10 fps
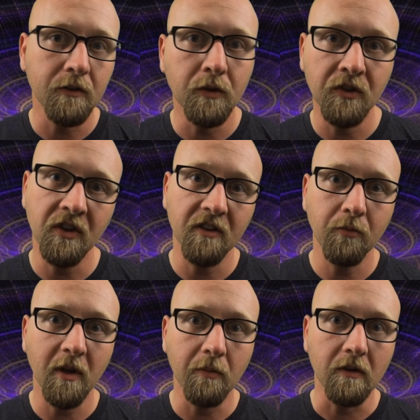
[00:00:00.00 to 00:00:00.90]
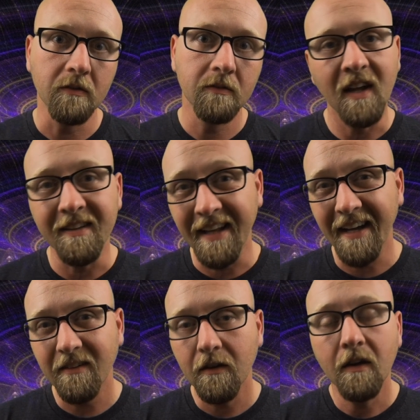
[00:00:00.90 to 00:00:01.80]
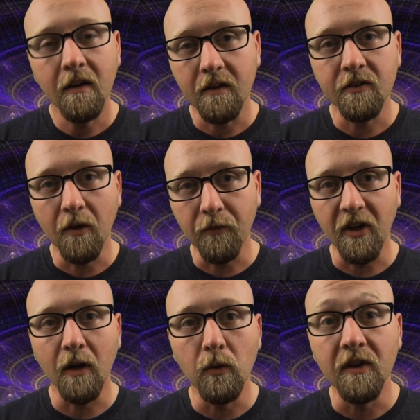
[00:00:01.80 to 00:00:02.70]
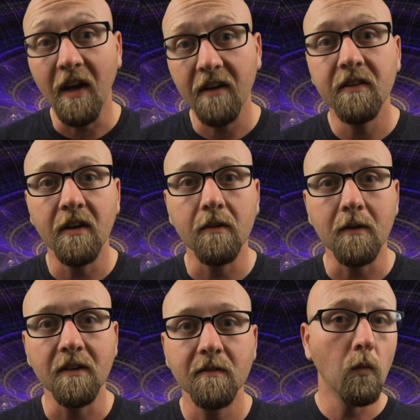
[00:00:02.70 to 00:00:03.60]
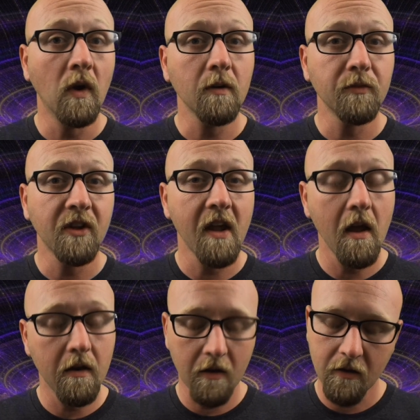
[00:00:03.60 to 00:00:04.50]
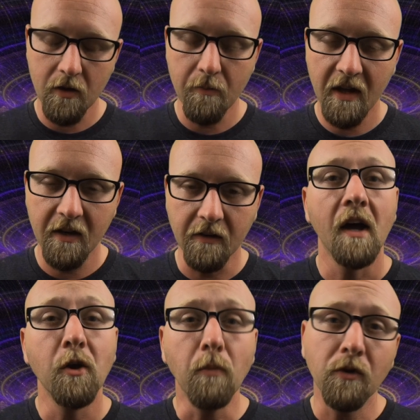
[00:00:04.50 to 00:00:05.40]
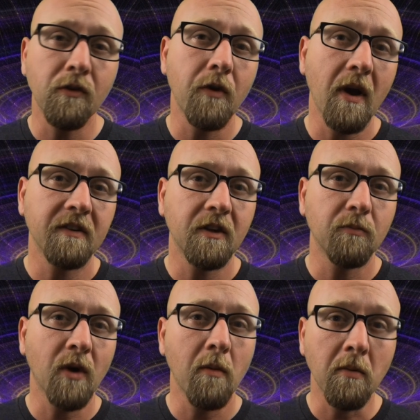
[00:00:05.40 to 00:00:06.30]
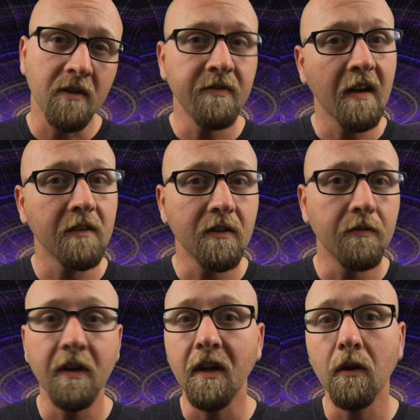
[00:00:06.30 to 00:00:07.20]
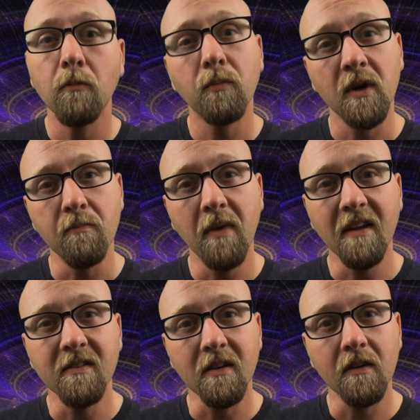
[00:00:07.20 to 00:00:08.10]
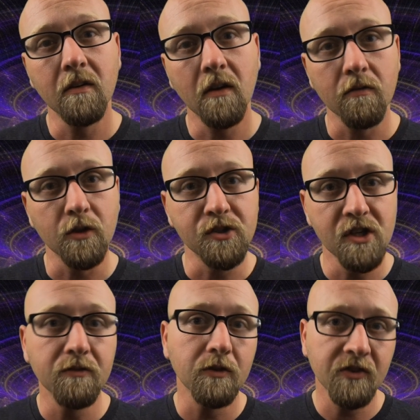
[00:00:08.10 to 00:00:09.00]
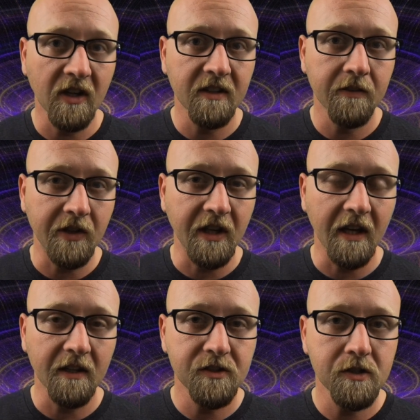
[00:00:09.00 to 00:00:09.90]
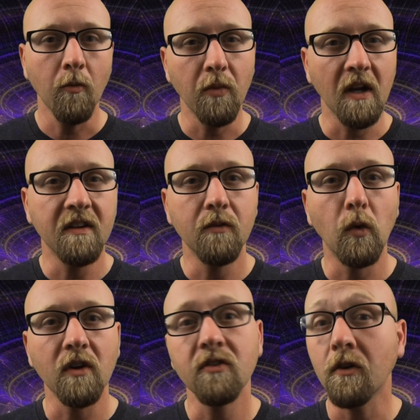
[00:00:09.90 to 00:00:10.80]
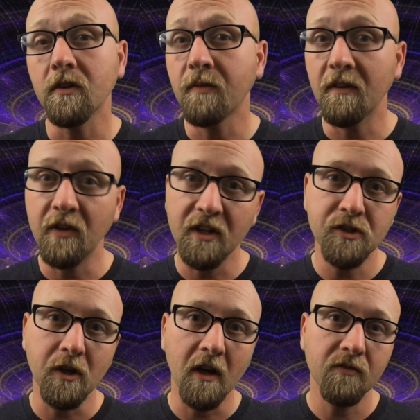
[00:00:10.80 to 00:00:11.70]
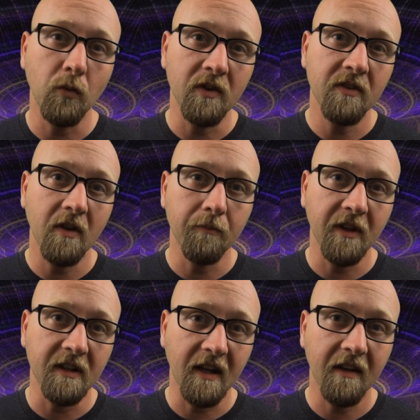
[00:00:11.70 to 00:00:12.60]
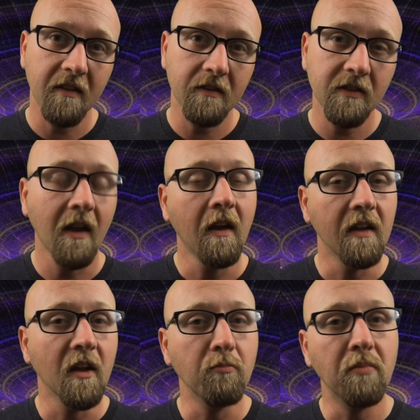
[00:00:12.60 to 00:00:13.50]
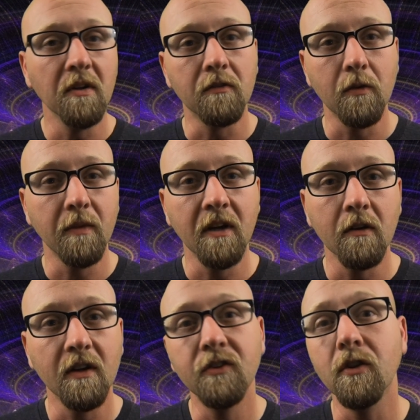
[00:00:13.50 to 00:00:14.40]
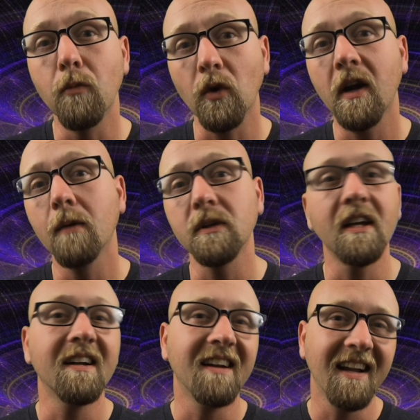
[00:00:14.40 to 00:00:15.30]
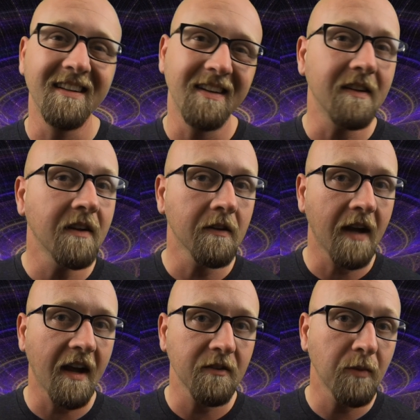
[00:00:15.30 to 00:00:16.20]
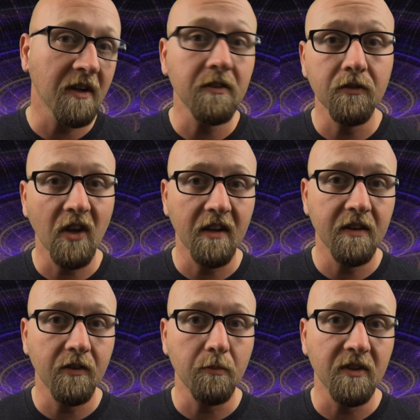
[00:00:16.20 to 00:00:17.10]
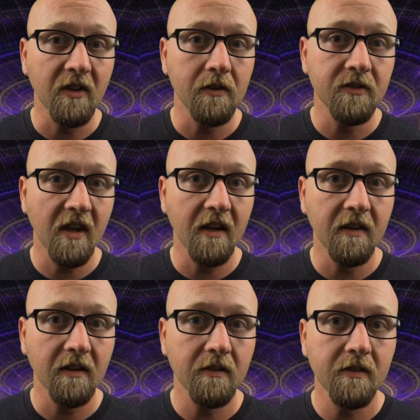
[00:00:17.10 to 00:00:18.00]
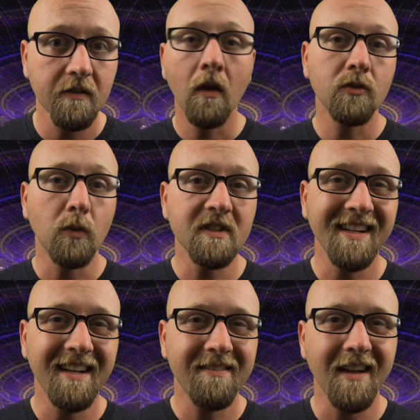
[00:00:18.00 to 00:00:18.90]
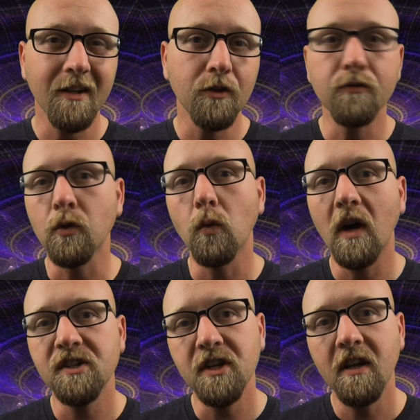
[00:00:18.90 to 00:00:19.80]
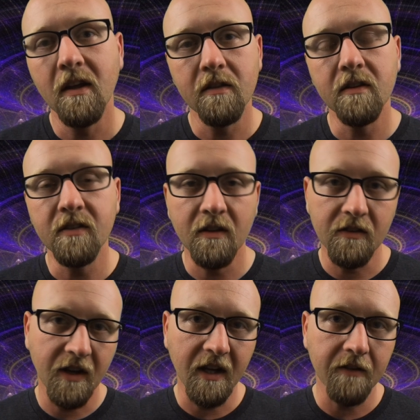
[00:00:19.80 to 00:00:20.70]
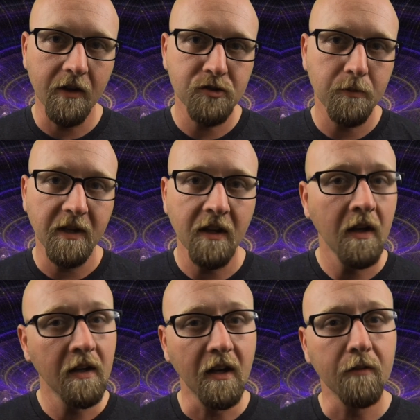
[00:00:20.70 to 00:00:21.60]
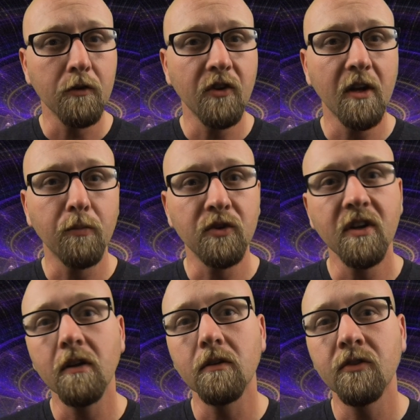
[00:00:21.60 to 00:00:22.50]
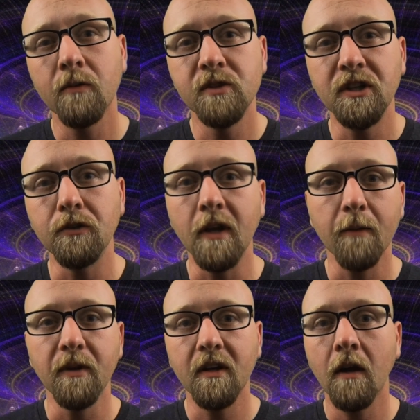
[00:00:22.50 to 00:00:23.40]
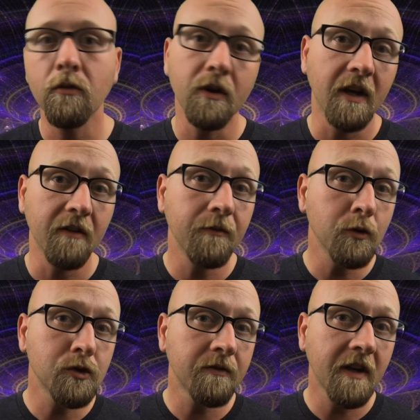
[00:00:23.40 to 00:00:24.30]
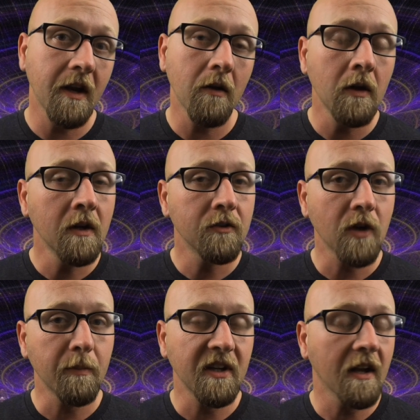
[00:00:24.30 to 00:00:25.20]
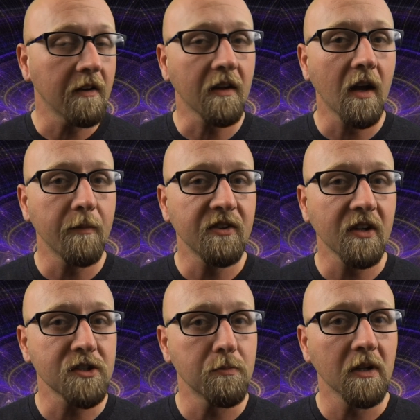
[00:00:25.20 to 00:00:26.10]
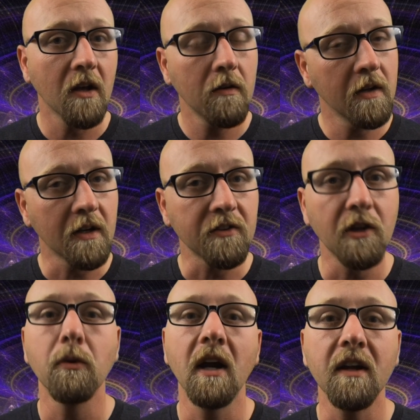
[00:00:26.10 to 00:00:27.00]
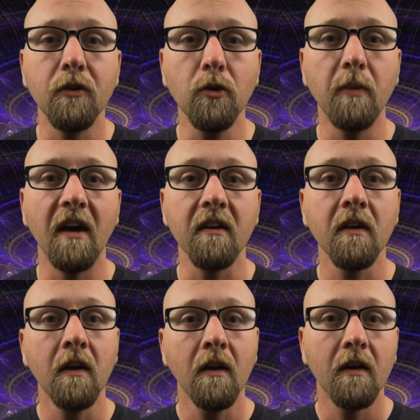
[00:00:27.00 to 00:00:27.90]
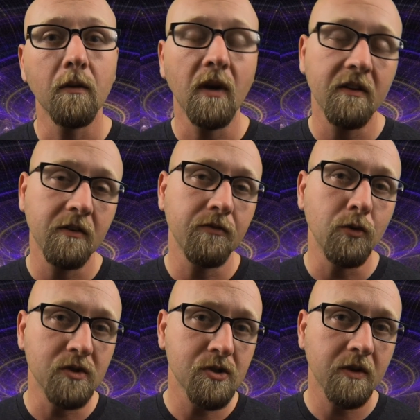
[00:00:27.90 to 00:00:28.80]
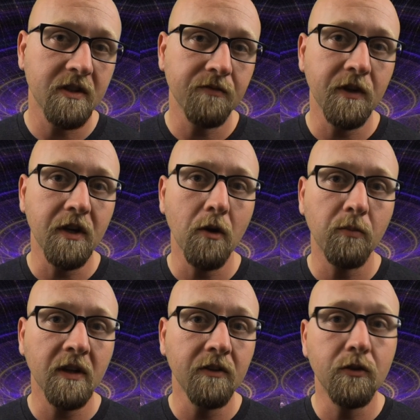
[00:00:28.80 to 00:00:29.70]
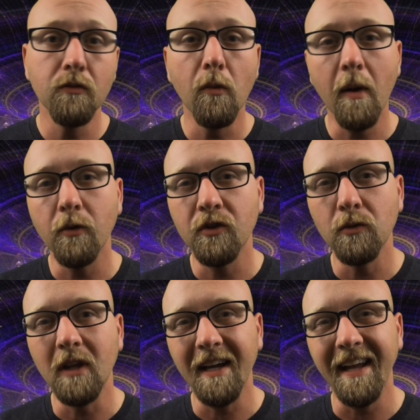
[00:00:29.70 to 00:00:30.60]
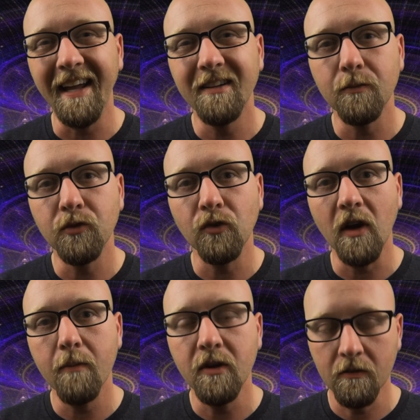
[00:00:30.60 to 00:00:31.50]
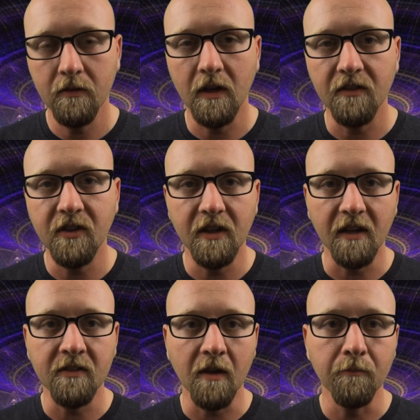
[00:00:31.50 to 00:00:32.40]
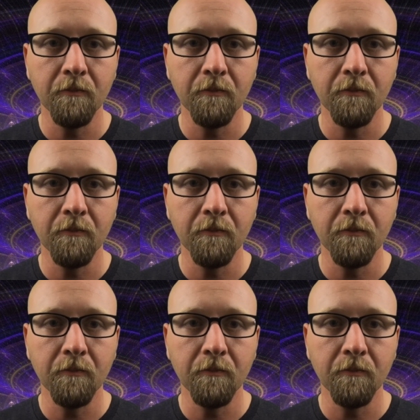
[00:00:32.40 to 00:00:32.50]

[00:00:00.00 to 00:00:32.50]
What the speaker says: to deceive people. And that is something I will not tolerate. Welcome to the end. You made it. I know most of you out there probably found this video pretty basic, covering general scientific knowledge, but I did want to start the foundation off with something like this and then build from here into the more complicated and detailed aspects of scientific misunderstandings. So once again, thank you for watching. This is Negative Entropy. Now, if there's any particular subject you'd like me to cover in a future video, drop it down in the comment section below and I'll see what I can do about it. Otherwise, if you enjoyed this video, please do remember to like and subscribe, and I'll see you next time.